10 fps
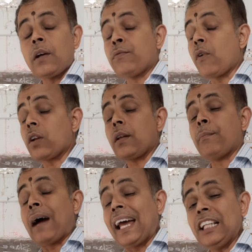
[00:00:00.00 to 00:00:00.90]
for the
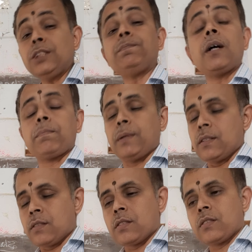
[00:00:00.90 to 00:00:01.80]
marriage
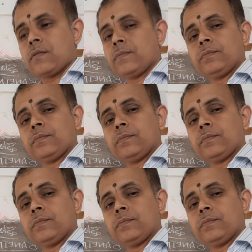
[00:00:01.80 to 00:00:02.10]
purpose,